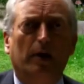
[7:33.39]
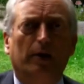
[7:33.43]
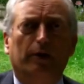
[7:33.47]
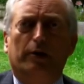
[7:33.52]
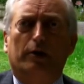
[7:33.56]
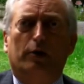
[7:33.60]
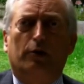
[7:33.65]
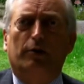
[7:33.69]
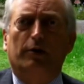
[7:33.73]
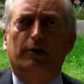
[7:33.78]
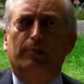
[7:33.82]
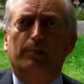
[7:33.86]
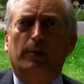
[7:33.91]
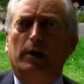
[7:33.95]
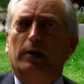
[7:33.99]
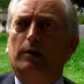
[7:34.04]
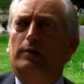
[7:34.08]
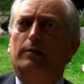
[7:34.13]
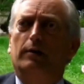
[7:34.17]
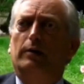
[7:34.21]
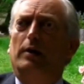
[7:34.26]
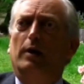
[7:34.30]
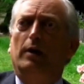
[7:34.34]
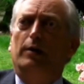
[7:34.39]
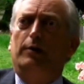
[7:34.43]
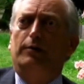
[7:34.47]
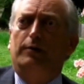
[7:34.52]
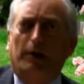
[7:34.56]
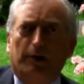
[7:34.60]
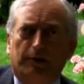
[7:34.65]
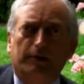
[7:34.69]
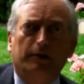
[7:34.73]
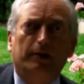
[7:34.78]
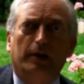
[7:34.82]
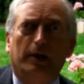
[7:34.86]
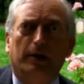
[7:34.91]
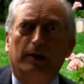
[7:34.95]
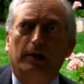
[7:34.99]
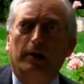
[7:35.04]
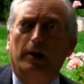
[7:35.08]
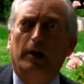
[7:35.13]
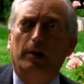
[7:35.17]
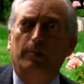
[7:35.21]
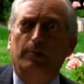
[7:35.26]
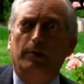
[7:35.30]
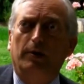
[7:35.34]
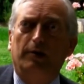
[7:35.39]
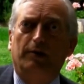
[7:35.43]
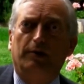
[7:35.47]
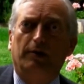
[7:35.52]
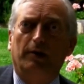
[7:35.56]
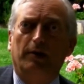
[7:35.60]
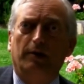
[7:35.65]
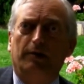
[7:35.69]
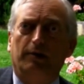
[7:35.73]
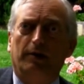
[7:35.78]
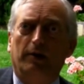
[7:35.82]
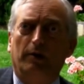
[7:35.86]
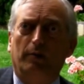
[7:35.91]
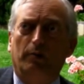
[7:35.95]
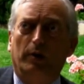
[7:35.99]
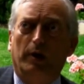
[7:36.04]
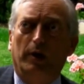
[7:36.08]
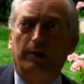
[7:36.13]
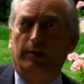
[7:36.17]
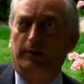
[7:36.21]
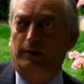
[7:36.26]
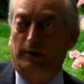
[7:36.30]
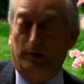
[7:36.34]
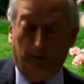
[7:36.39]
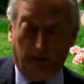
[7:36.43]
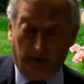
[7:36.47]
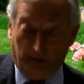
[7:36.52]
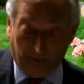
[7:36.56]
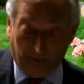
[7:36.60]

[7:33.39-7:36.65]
that Chris Monckton doesn't get the IPCC right. I don't know what he